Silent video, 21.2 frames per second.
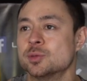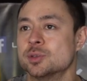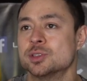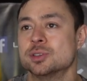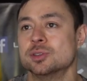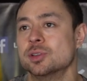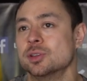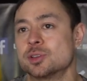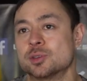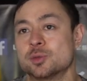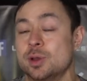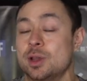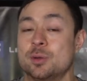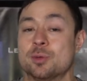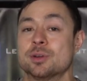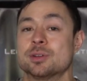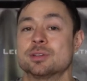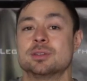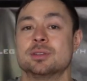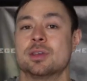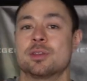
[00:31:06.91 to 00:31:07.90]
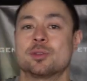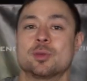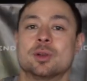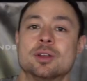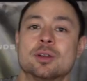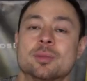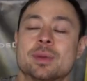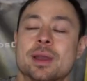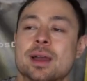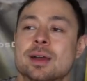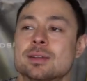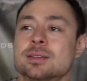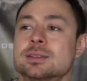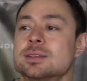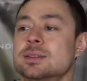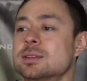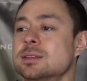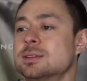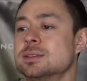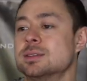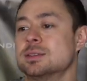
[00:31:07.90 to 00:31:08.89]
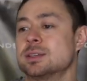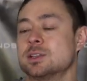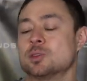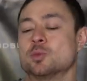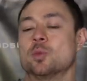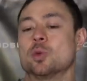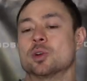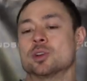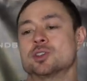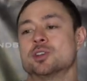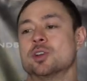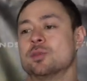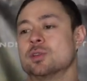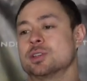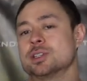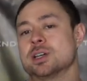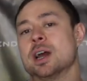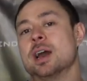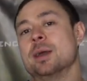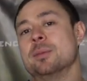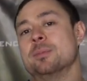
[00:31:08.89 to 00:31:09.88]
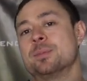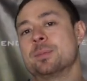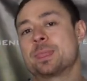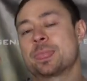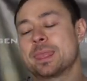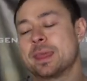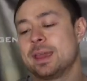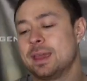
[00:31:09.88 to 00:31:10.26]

which looks way worse than the 300 pounds, and it just gets worse over time.